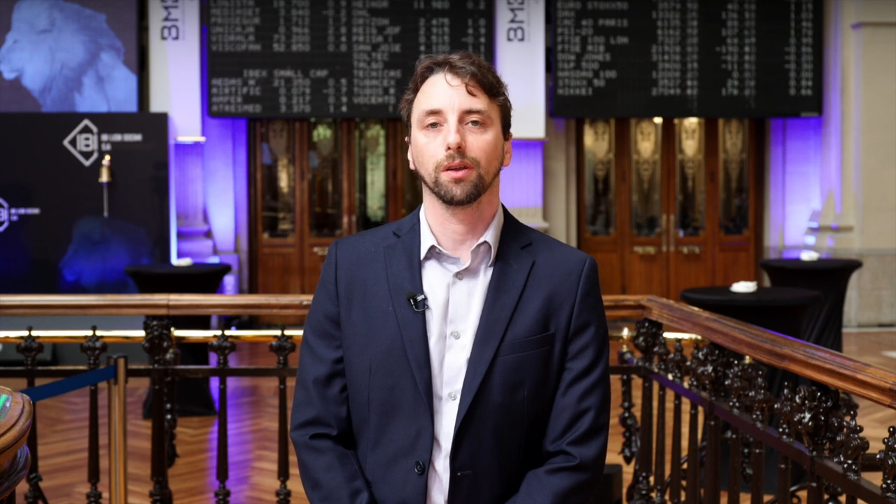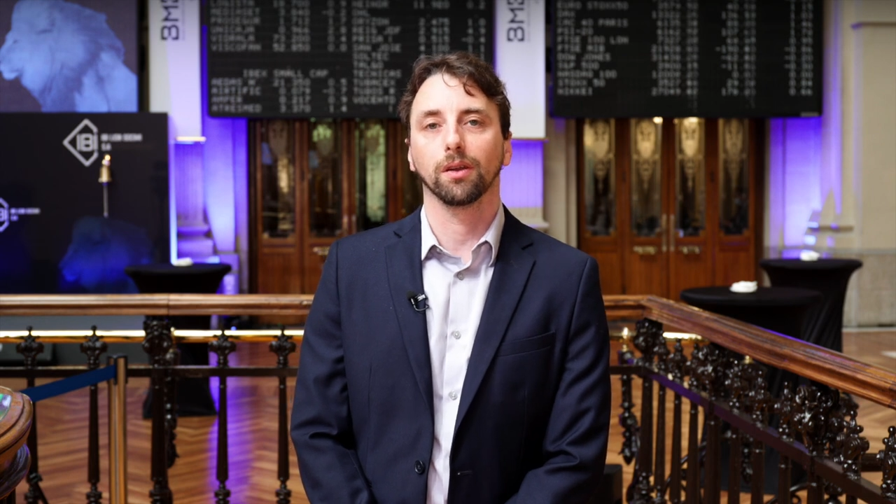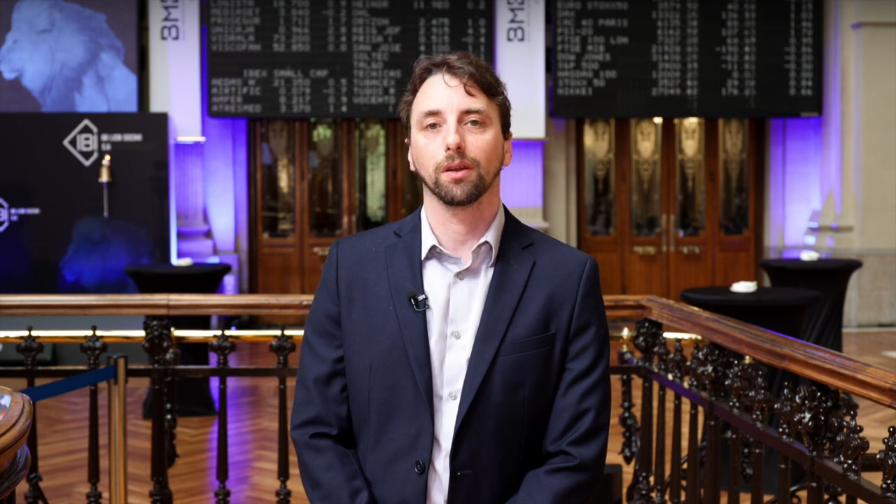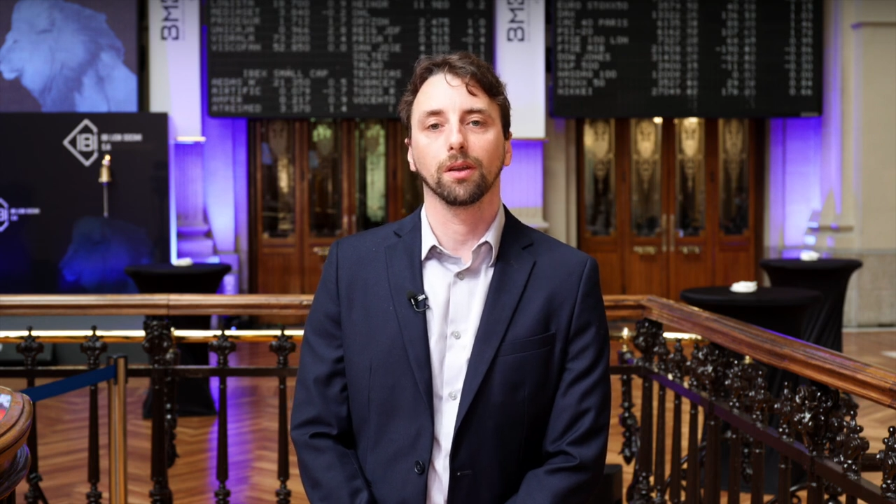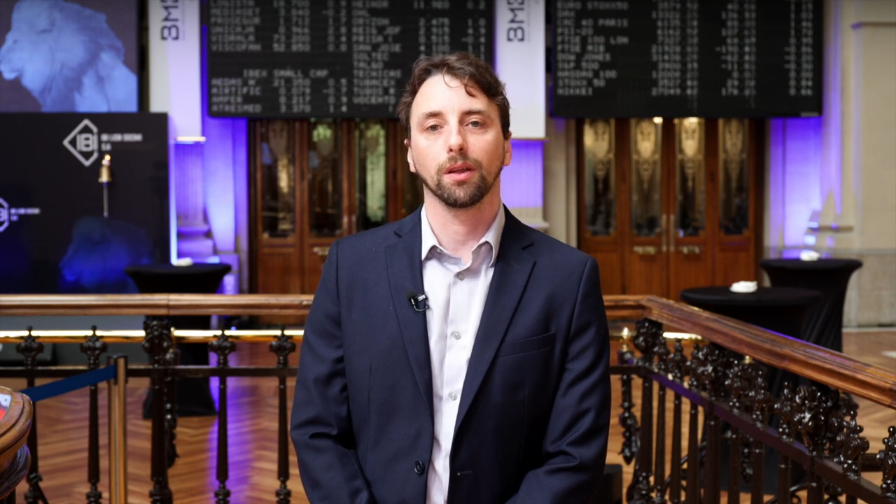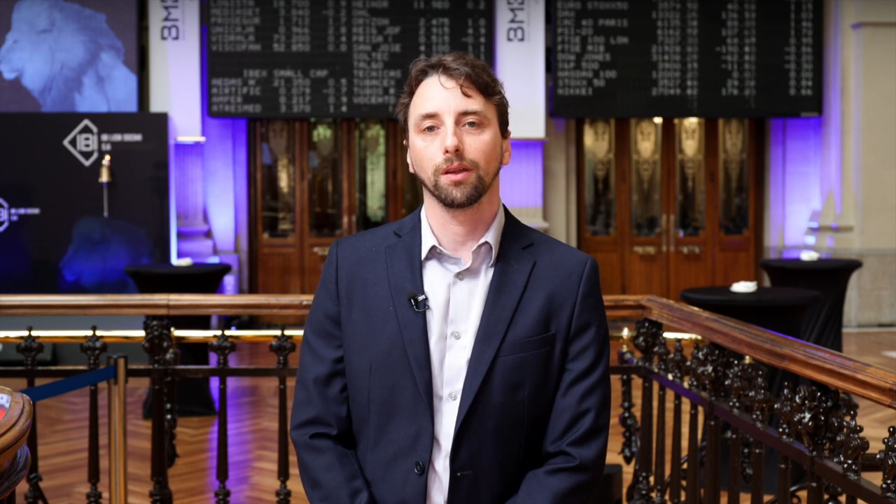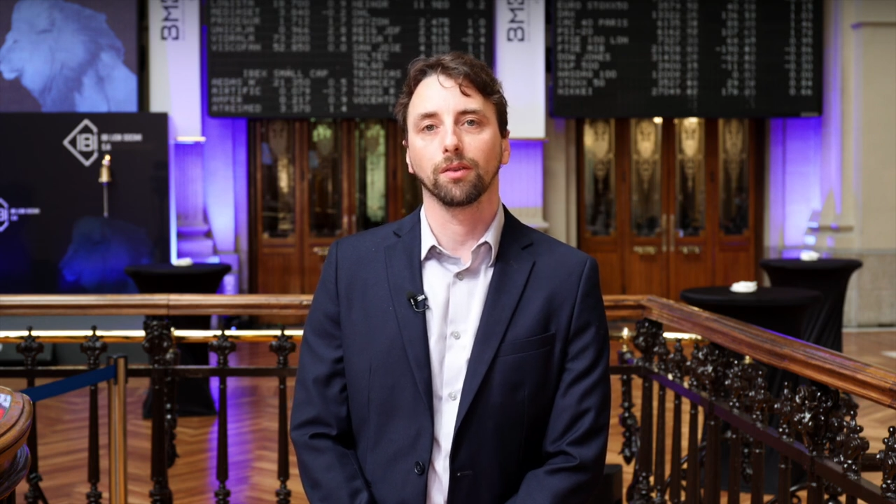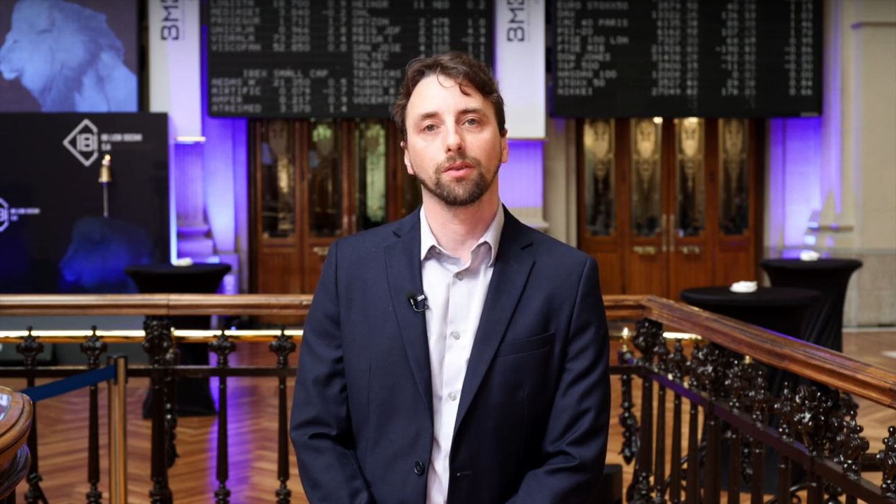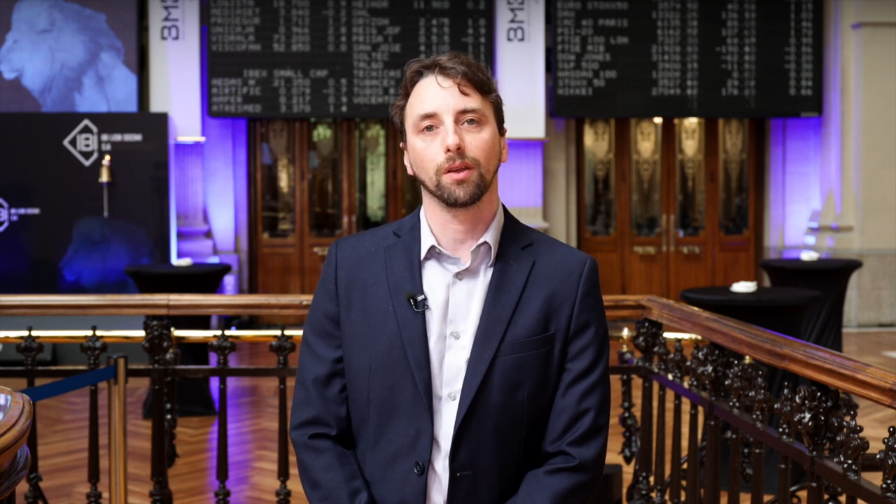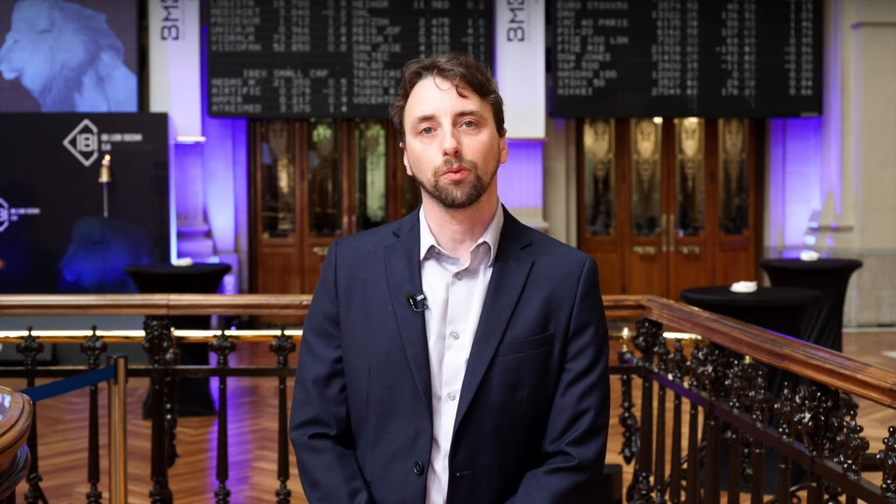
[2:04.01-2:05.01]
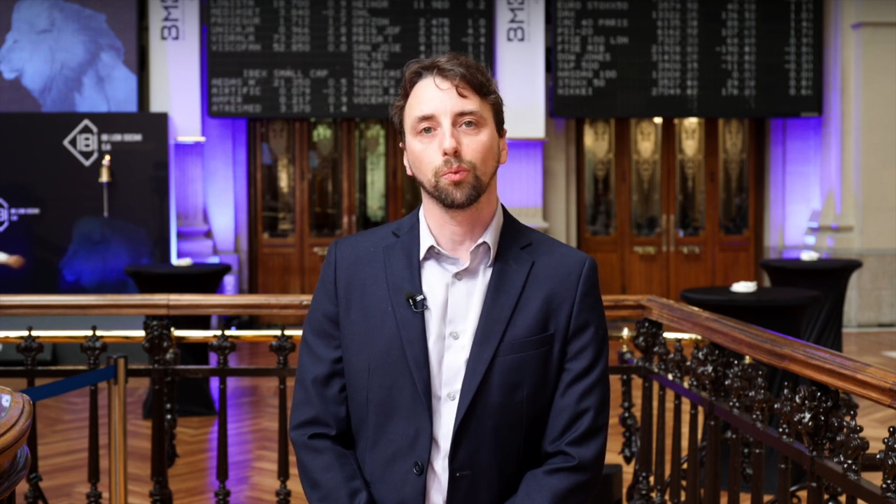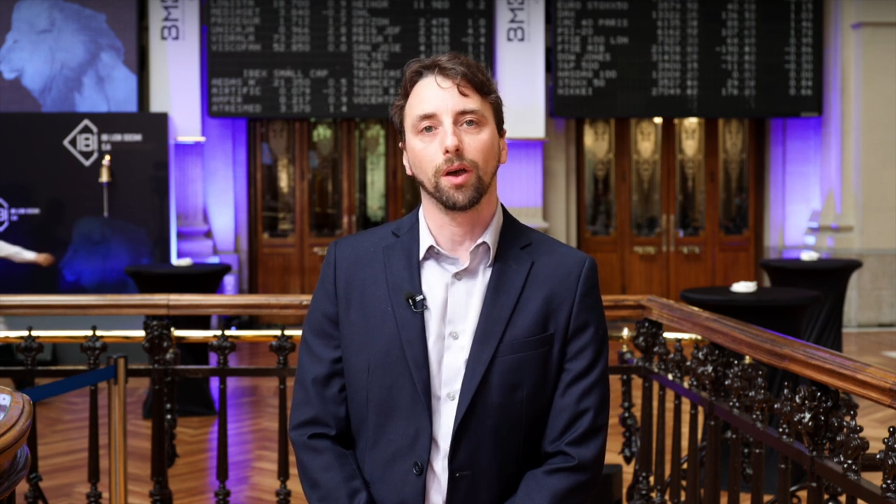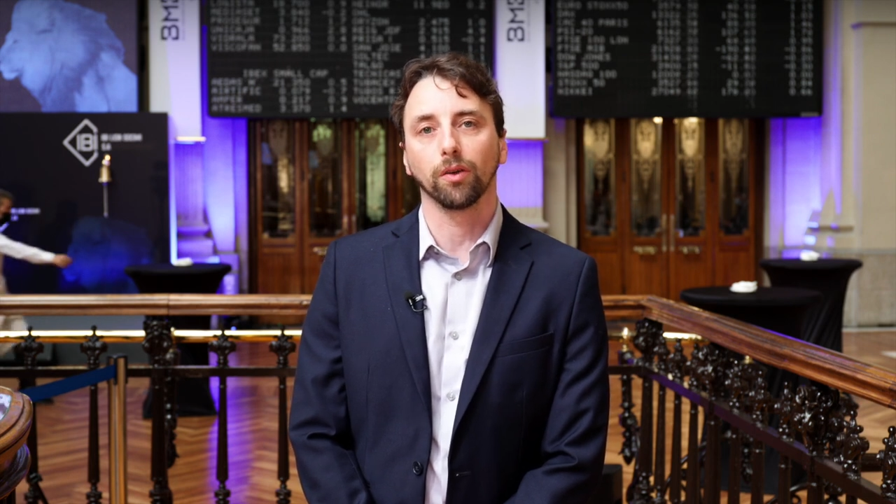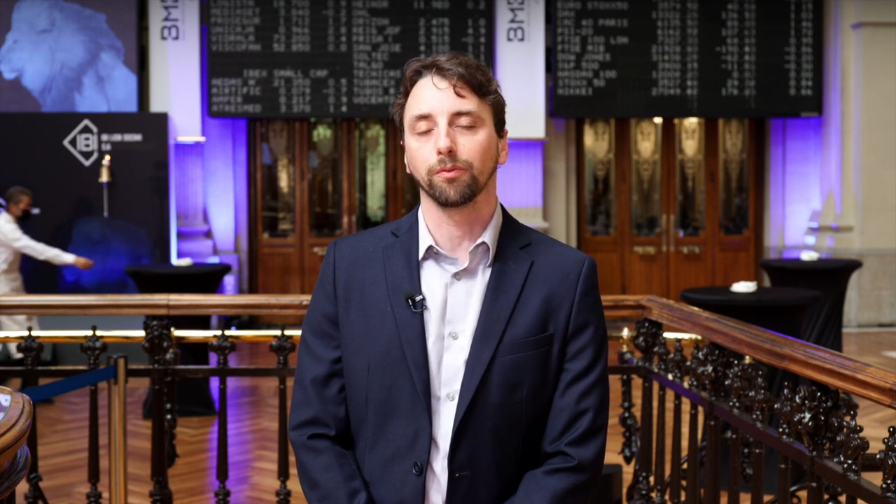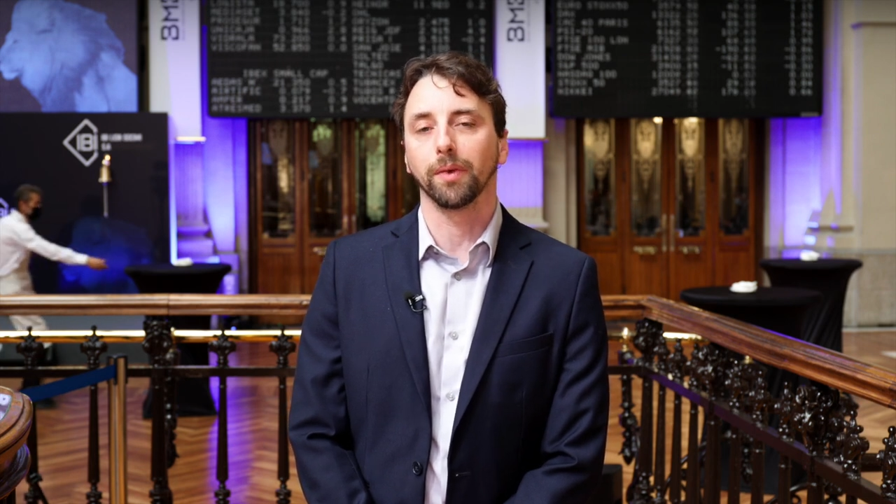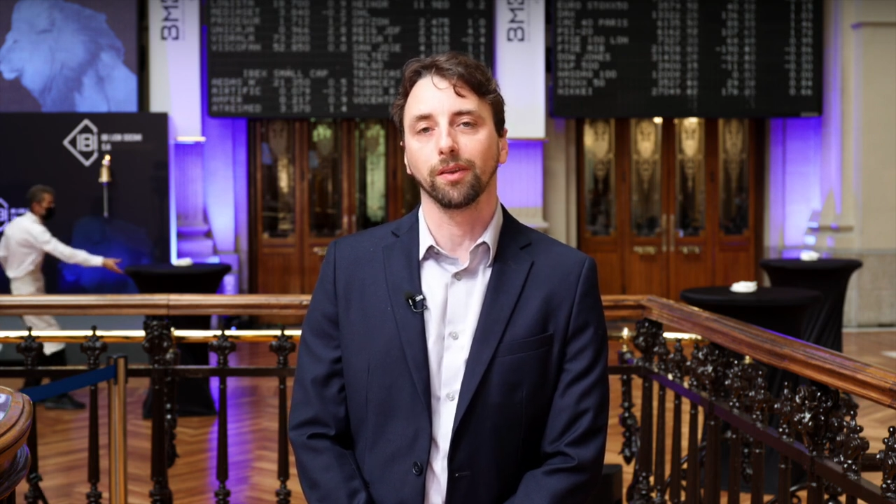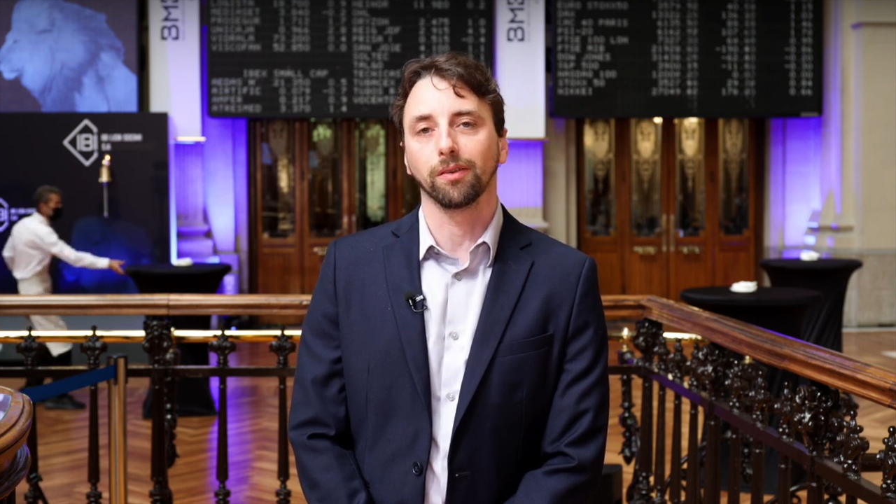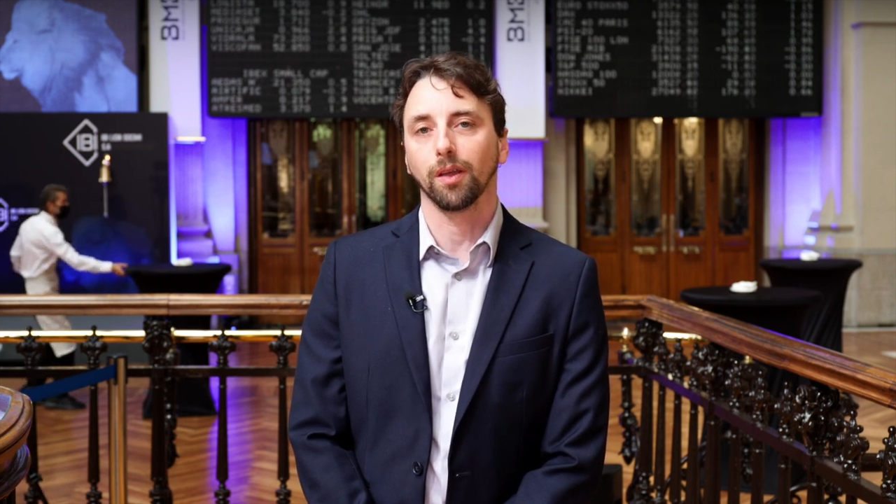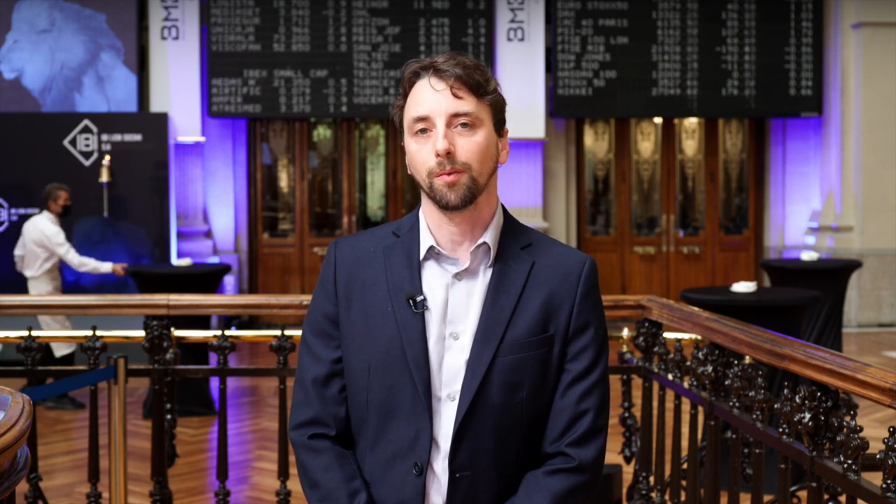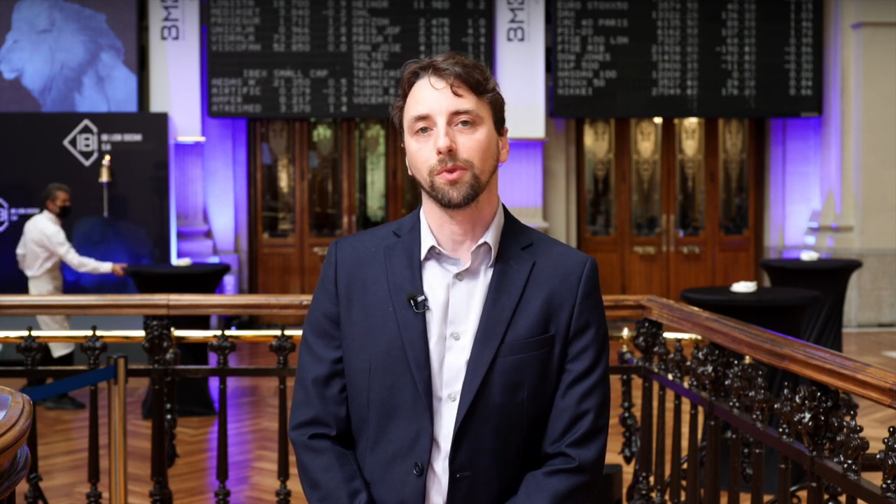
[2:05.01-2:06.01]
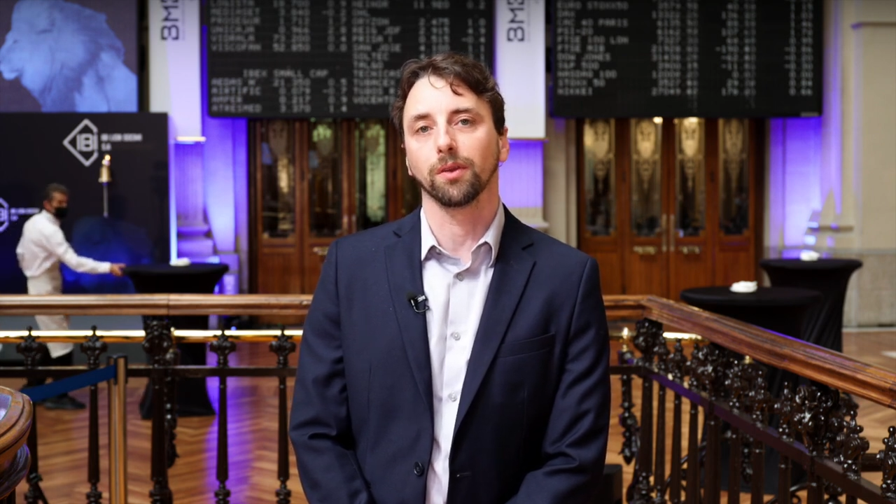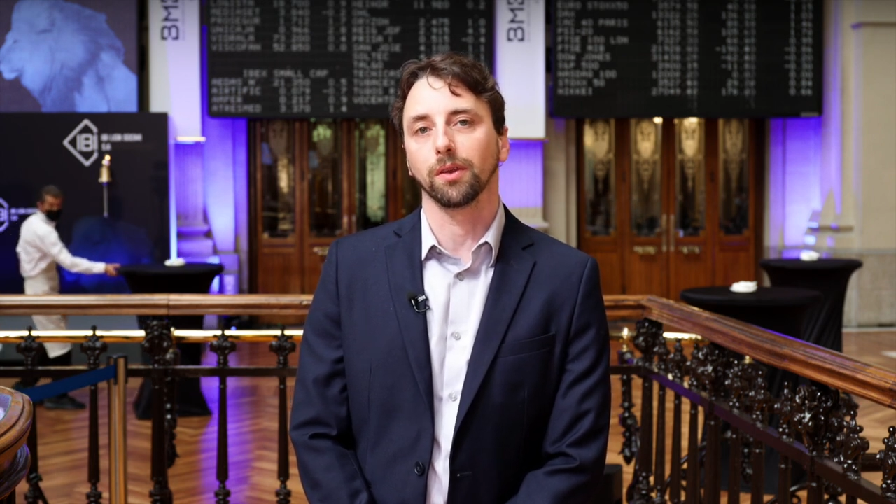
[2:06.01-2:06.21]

And it's just one of many steps